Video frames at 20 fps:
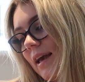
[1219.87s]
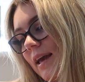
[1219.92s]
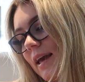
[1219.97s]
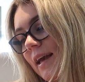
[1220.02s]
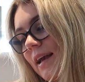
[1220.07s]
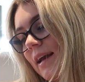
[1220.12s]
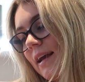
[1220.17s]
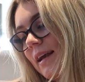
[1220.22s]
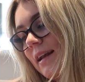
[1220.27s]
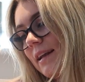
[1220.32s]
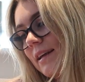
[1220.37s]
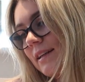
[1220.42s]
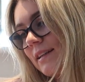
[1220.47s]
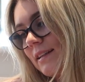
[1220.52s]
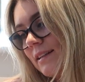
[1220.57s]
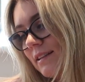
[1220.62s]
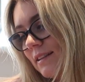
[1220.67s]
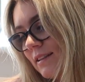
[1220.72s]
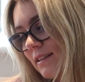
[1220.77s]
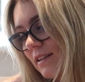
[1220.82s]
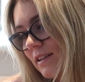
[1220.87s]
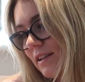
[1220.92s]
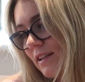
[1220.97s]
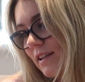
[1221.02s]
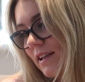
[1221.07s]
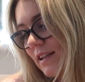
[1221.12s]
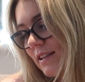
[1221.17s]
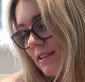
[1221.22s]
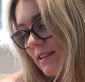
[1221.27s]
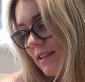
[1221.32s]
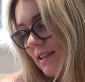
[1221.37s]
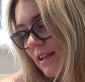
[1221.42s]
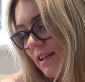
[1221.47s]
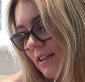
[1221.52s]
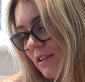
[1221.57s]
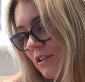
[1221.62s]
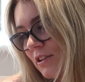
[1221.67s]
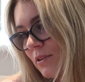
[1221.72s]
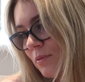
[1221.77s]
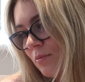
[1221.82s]
England, the United
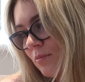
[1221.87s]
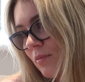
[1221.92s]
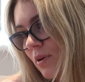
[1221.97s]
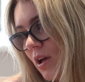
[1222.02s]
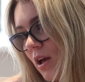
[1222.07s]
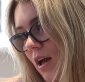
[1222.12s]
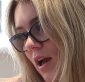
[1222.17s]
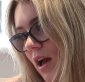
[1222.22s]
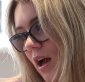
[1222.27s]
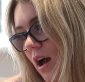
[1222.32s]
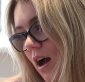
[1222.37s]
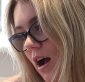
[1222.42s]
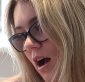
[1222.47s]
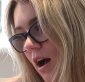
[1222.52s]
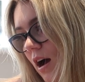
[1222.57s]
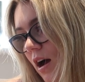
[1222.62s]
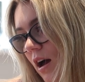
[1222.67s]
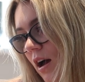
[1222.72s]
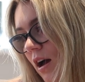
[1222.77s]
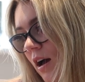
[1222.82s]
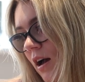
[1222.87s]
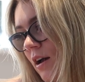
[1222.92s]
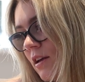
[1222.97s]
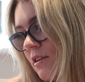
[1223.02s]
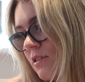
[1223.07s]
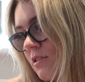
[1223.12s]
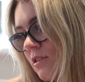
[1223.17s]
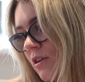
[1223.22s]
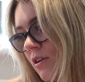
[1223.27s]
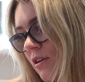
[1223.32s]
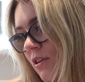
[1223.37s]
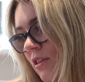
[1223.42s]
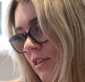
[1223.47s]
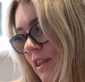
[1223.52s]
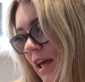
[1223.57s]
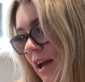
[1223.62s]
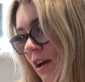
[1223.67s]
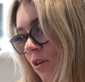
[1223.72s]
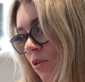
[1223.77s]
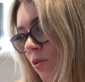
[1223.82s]
Kingdom. So
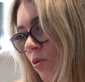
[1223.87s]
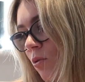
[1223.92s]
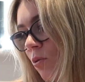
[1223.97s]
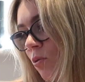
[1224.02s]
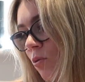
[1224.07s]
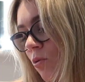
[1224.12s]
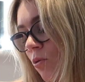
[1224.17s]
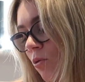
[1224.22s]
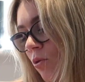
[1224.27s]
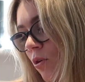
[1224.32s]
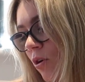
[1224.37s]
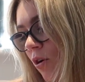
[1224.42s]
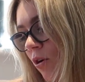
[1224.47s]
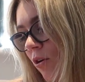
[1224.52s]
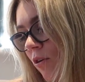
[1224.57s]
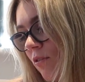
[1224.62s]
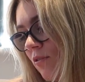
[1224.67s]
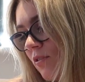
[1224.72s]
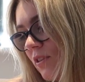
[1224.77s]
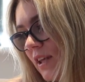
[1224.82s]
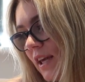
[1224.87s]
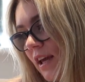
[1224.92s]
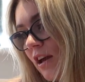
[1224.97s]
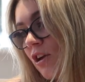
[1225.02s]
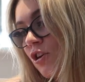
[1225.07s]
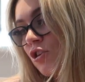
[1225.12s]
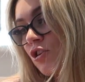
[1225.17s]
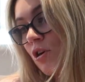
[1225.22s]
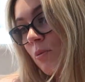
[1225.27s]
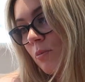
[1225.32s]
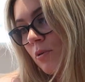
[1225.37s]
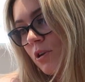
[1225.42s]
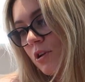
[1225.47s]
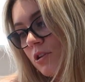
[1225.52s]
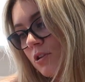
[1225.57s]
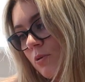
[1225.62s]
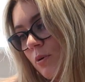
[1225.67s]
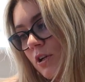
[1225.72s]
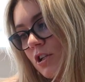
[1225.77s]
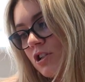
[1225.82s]
they're all of the
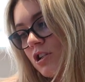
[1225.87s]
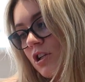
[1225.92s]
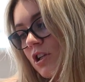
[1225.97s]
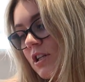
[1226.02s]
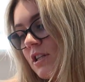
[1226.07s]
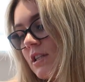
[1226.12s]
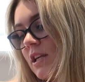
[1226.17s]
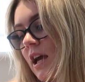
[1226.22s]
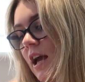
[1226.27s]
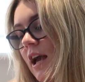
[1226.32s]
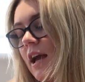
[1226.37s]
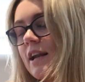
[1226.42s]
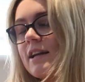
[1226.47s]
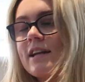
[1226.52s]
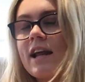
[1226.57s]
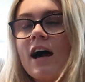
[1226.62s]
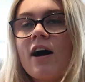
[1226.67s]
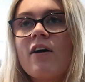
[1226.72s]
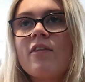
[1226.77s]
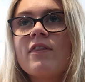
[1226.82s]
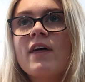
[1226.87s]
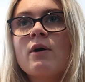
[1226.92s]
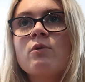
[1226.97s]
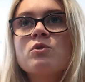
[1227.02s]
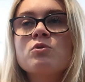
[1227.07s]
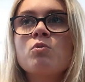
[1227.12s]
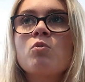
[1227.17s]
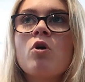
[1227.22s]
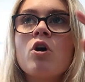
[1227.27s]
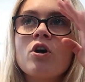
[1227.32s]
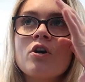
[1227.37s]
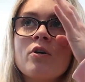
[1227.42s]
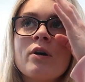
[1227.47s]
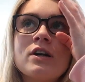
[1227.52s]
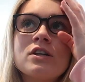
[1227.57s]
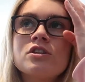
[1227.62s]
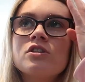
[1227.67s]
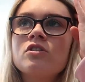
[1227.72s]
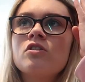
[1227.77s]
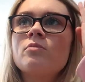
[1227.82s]
anonymous questions. Now, there was one
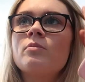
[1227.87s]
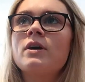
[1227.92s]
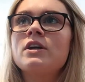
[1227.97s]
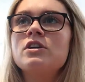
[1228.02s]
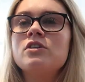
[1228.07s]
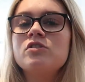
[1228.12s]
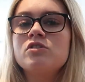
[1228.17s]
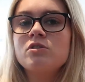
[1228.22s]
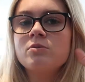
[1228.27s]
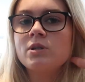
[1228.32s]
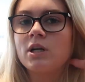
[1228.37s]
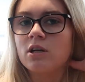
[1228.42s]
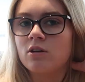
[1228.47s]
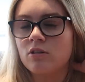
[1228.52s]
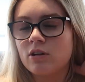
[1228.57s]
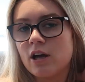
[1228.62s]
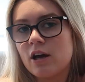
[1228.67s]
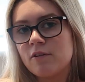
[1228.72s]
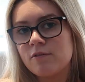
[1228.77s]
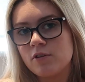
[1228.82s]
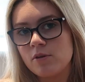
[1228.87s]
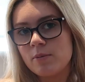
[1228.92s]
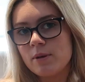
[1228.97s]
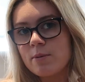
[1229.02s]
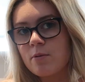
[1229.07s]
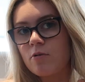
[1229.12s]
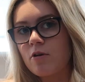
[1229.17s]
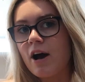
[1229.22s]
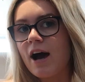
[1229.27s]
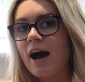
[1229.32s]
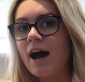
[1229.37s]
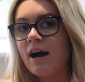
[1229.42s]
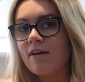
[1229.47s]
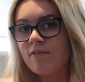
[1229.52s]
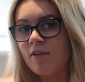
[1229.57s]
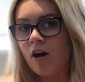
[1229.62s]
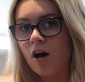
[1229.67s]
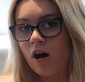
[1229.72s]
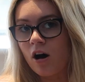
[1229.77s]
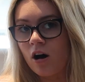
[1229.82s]
question on my YouTube channel that a few people
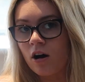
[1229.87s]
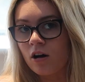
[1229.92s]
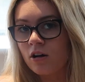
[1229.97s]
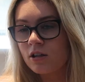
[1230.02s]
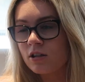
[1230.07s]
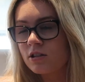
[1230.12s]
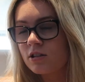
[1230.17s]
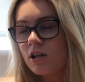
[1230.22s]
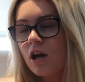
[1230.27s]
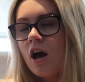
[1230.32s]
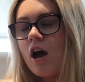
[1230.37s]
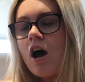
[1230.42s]
have asked.